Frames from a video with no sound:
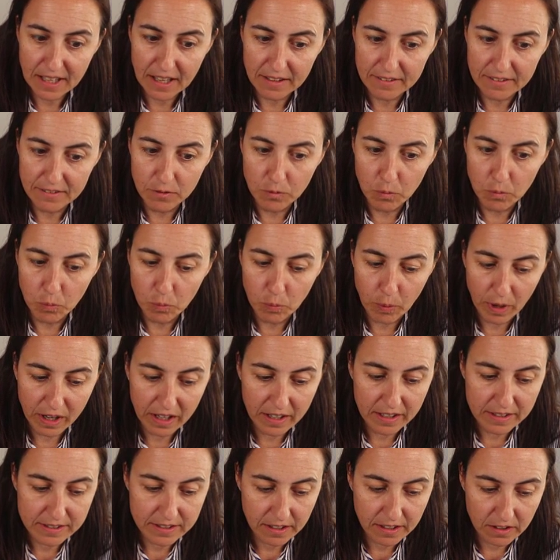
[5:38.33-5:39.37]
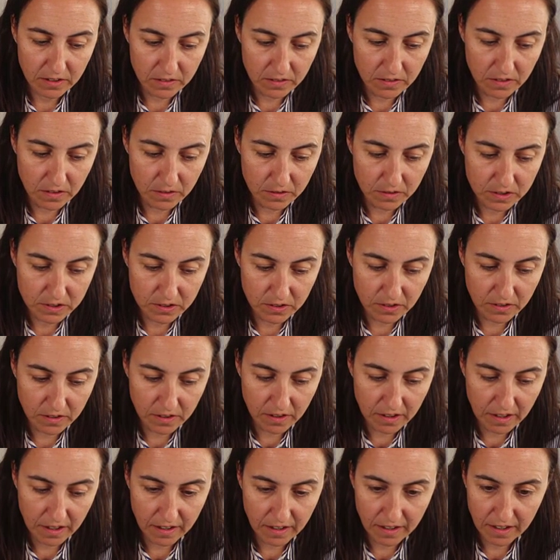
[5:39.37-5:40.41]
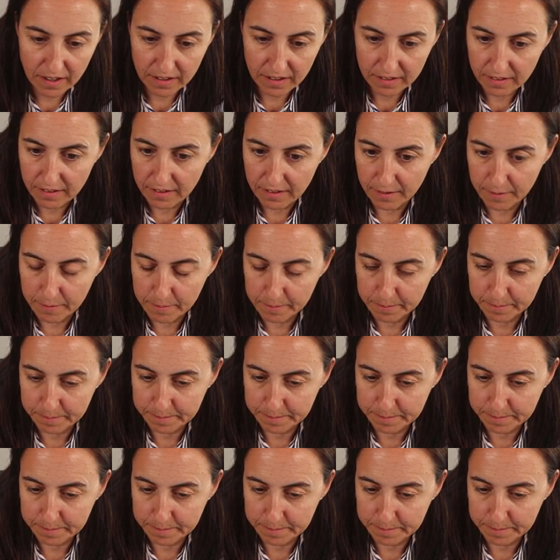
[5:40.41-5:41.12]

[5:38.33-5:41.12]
and wait a second, no, it's not there yet.